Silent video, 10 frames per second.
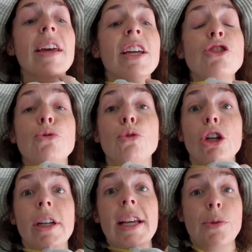it can do
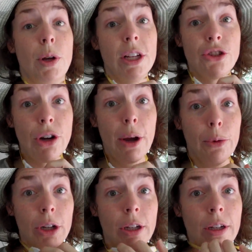wood as well as dry
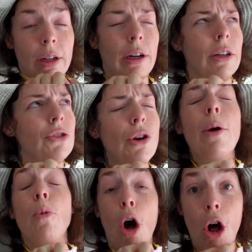wood or
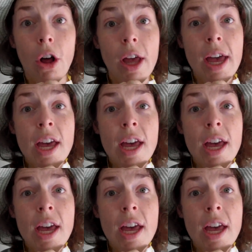drywall.